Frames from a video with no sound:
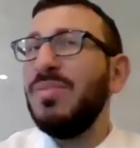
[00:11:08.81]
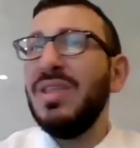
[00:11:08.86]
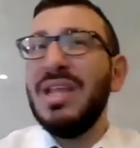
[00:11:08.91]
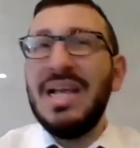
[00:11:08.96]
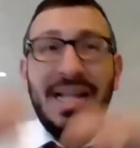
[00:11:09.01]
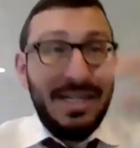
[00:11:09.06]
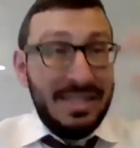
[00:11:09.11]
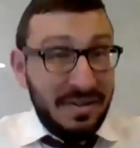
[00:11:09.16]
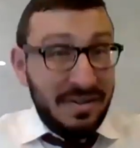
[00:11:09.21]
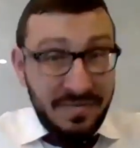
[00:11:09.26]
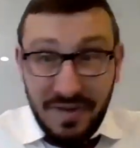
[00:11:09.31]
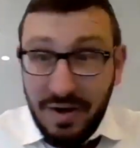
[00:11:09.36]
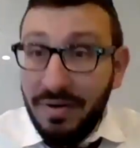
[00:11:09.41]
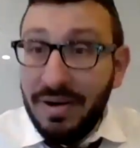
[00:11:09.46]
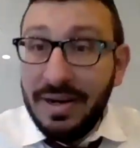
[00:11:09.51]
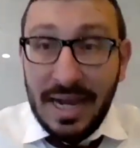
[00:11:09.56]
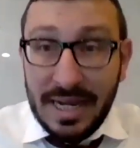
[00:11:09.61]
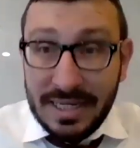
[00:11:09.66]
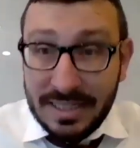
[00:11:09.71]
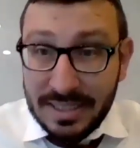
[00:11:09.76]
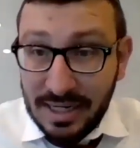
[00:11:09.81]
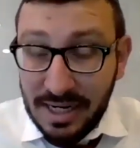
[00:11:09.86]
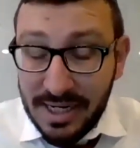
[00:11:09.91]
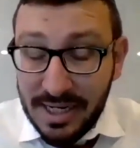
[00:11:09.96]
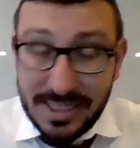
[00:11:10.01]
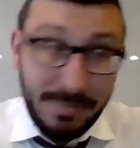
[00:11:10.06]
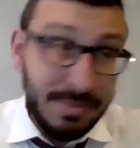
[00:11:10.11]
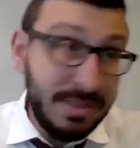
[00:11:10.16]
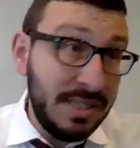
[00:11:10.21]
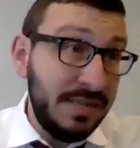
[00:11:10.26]
And it's a very nice
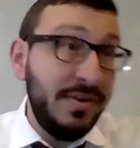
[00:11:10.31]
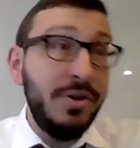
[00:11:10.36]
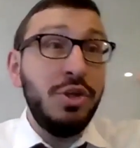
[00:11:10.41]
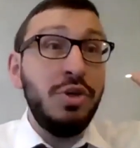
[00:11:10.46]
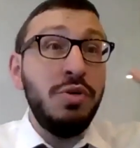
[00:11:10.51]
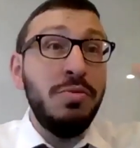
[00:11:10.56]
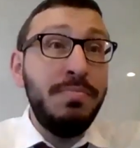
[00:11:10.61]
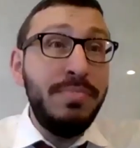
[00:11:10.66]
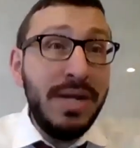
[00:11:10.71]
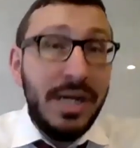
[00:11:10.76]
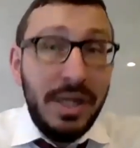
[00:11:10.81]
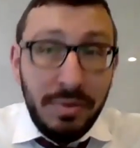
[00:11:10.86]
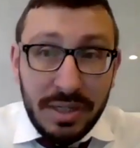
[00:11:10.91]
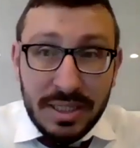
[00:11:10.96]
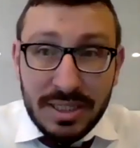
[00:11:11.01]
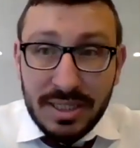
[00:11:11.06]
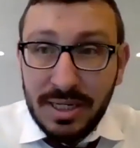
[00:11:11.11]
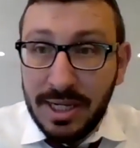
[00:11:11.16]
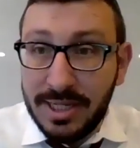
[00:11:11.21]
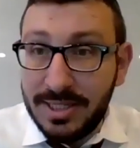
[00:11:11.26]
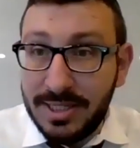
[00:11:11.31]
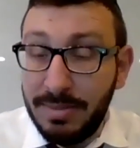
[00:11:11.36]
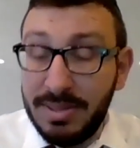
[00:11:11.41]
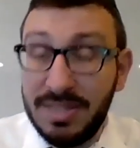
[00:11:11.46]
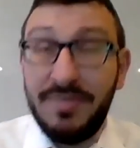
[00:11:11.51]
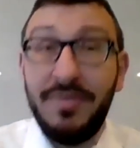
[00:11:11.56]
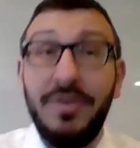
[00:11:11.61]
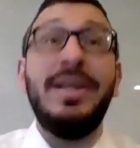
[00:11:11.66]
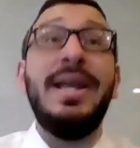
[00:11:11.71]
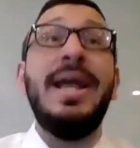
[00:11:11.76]
custom. It's a very ubiquitous custom. It's a
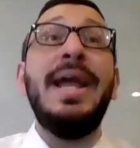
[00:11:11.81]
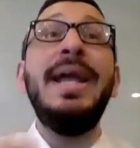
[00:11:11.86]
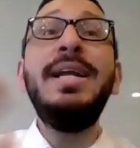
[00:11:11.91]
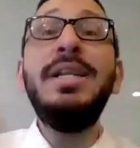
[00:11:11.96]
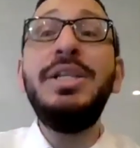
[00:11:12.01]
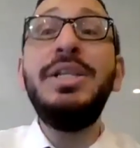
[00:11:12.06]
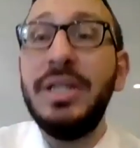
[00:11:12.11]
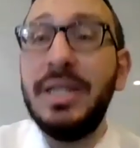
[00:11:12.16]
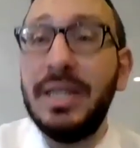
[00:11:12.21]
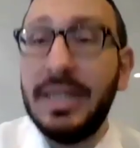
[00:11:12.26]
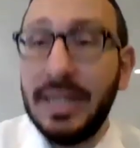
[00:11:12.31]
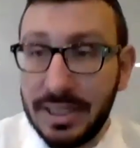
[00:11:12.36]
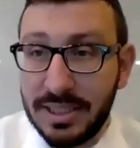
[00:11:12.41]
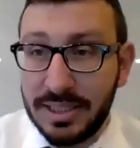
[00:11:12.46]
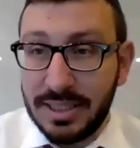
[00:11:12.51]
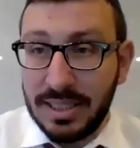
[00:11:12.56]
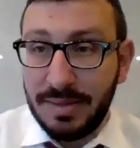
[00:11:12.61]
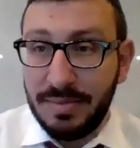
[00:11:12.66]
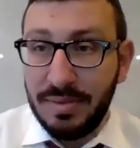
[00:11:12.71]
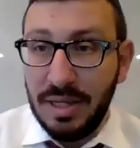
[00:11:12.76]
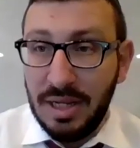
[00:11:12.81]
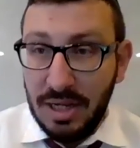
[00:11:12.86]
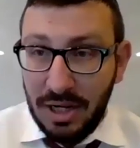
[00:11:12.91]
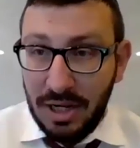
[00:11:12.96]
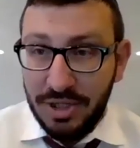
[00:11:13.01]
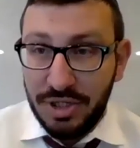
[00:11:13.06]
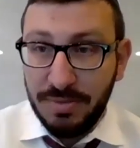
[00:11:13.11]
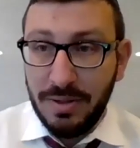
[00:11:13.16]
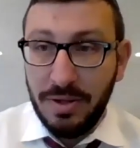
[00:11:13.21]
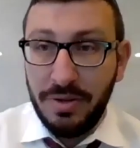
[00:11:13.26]
very ancient custom
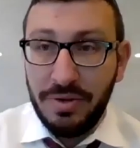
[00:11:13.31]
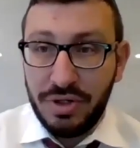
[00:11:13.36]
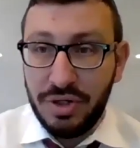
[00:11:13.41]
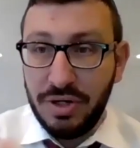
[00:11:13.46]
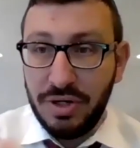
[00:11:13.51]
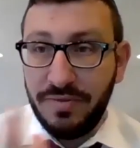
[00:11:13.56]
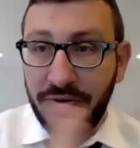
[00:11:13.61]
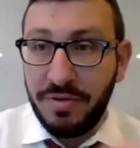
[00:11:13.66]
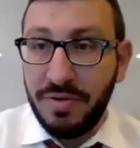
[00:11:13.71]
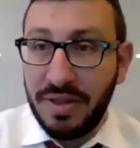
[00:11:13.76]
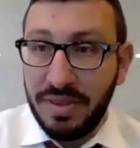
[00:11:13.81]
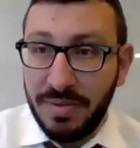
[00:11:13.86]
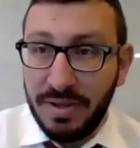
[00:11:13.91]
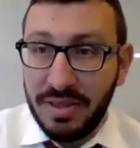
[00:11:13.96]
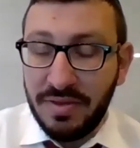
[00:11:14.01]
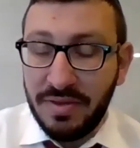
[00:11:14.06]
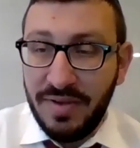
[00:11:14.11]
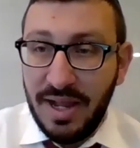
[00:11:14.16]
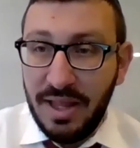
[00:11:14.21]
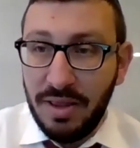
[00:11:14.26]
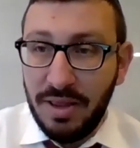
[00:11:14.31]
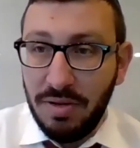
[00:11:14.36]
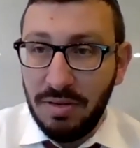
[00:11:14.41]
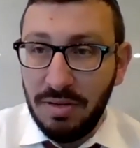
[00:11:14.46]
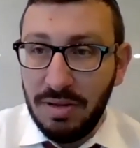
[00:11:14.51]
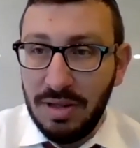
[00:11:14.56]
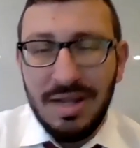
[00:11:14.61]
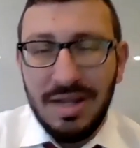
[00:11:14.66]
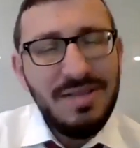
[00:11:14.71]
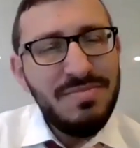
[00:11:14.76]
to blow the shofar throughout the month of Elul,
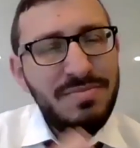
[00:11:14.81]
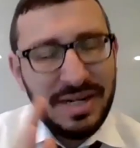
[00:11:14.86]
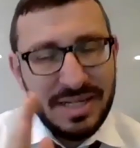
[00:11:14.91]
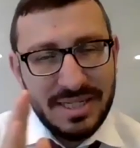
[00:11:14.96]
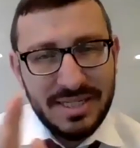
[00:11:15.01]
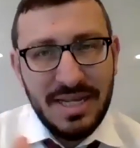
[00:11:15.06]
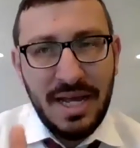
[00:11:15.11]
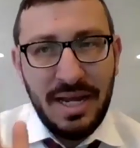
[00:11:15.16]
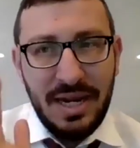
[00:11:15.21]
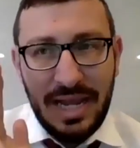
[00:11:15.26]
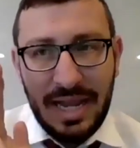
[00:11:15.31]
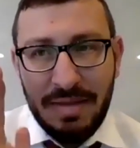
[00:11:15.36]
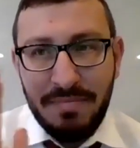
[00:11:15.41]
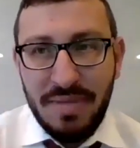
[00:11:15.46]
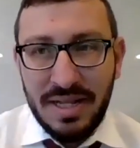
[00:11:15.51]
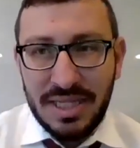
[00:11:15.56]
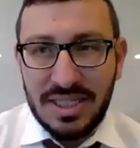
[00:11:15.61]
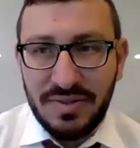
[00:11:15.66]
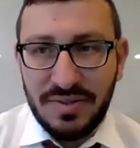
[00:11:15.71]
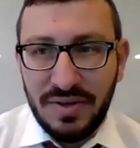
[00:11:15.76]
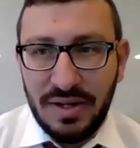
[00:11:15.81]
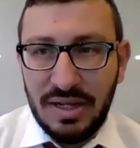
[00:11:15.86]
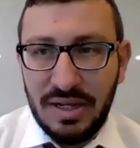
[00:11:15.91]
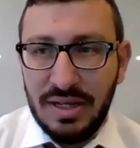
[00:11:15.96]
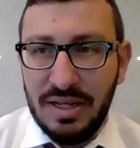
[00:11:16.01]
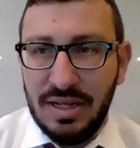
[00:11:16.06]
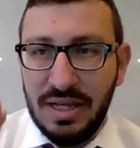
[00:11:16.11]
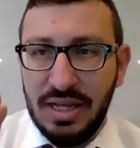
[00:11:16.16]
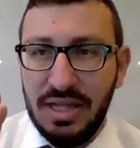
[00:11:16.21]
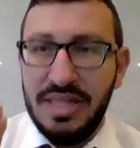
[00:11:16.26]
but it's not a mitzvah
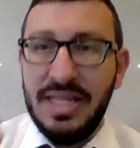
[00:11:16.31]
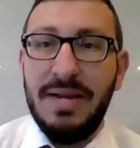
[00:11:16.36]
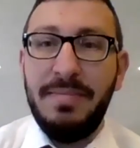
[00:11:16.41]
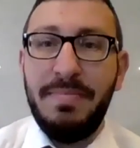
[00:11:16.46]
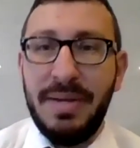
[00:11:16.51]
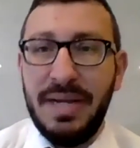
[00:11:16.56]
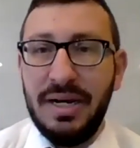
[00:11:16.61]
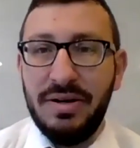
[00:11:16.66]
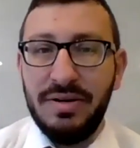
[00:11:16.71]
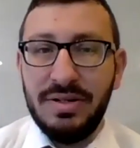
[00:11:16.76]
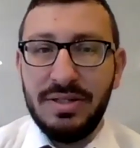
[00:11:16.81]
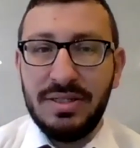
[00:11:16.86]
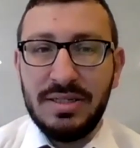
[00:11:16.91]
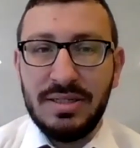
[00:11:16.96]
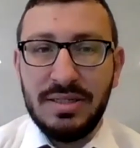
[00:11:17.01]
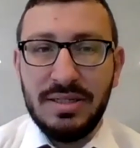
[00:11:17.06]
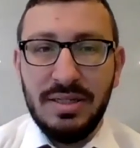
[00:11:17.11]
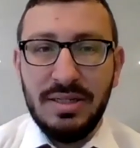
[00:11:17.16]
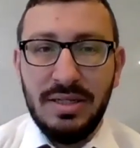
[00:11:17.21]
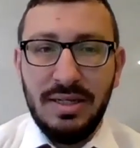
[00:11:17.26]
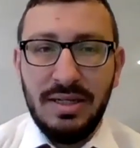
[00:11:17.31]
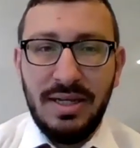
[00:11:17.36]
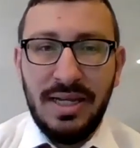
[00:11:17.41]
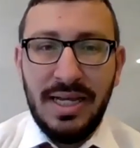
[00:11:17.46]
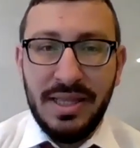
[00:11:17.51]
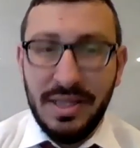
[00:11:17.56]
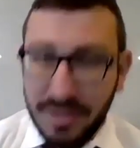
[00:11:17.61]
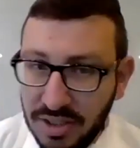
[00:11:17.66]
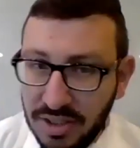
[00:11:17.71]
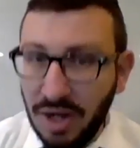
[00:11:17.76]
that appears in
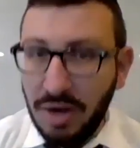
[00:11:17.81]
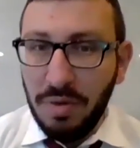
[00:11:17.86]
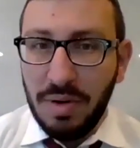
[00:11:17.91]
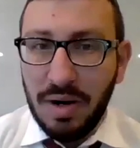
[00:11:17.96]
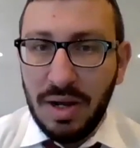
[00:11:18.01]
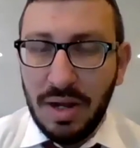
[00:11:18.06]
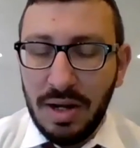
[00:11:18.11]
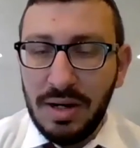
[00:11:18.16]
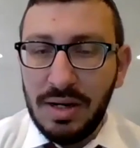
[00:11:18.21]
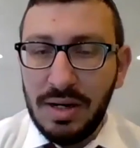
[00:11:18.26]
the Torah.